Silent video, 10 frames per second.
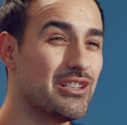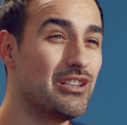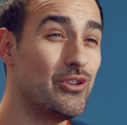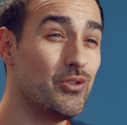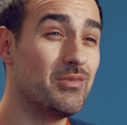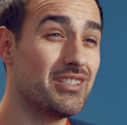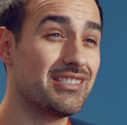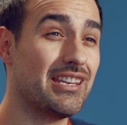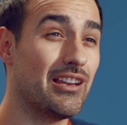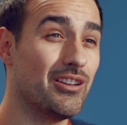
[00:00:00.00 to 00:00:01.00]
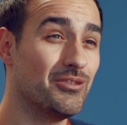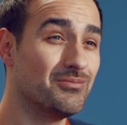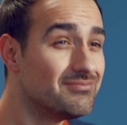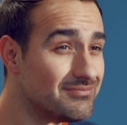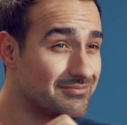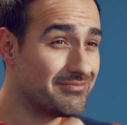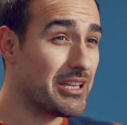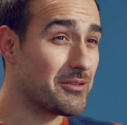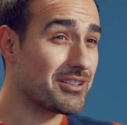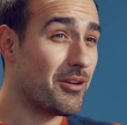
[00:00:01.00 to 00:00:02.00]
was luminous yellow. And
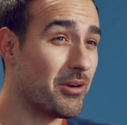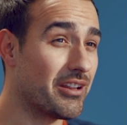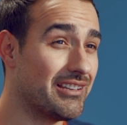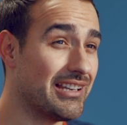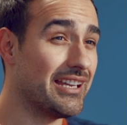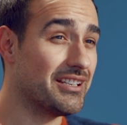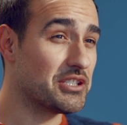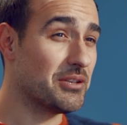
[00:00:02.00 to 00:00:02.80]
that was like one of the later